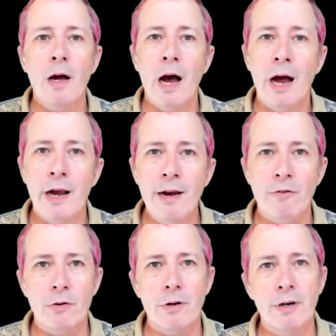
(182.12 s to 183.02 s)

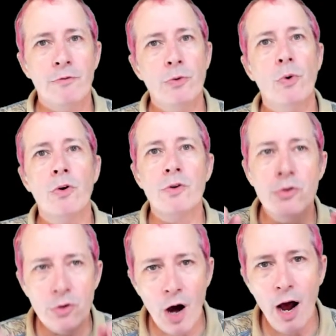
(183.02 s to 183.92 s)
However, if you are
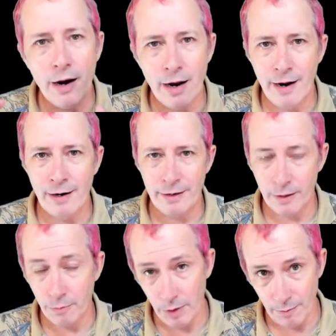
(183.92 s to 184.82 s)
not
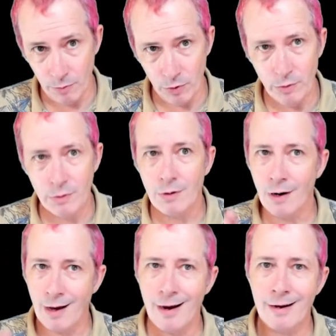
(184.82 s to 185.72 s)
editing a member,
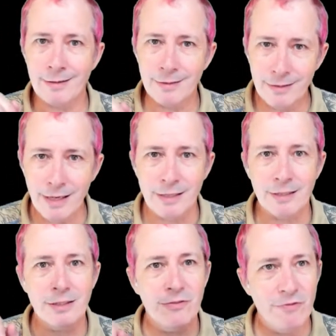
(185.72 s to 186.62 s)
line
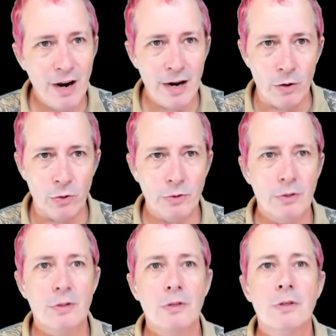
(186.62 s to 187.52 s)
6 fails.
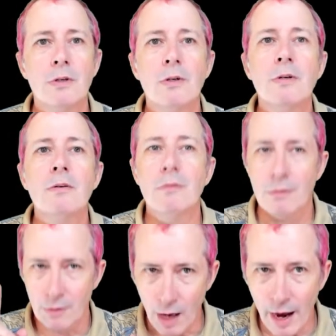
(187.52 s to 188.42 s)

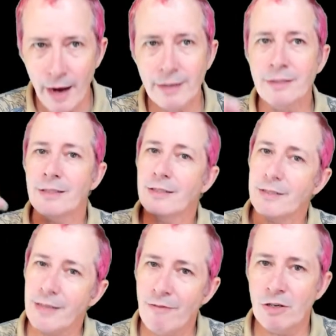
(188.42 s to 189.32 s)
Lines
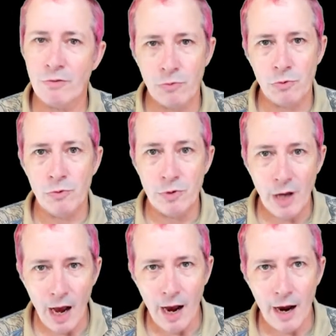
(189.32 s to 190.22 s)
7 through
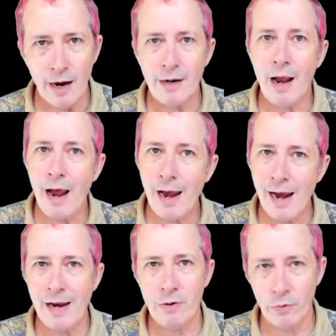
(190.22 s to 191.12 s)
9
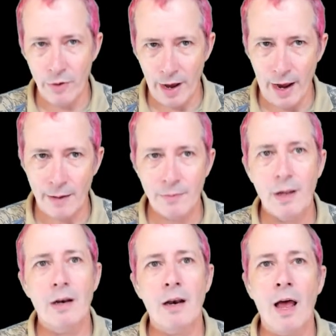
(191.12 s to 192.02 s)
handle that.
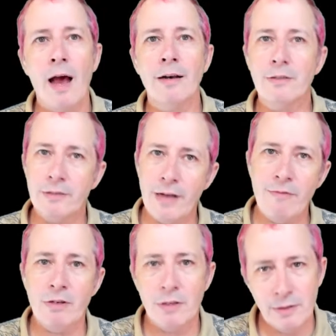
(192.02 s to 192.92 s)
Line
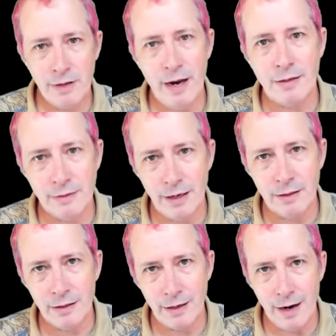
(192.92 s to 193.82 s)
7 detects
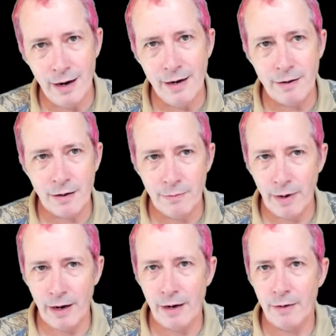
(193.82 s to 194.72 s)
that the edit
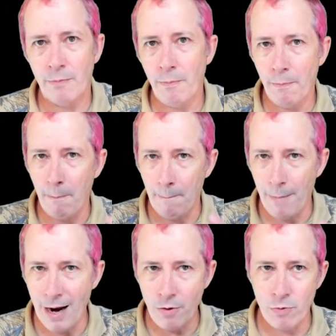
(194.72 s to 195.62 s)
command
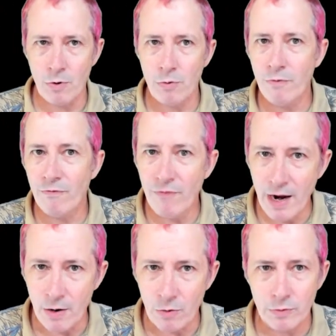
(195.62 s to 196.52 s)
macro
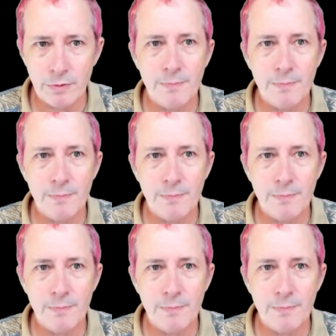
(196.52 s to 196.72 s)
failed.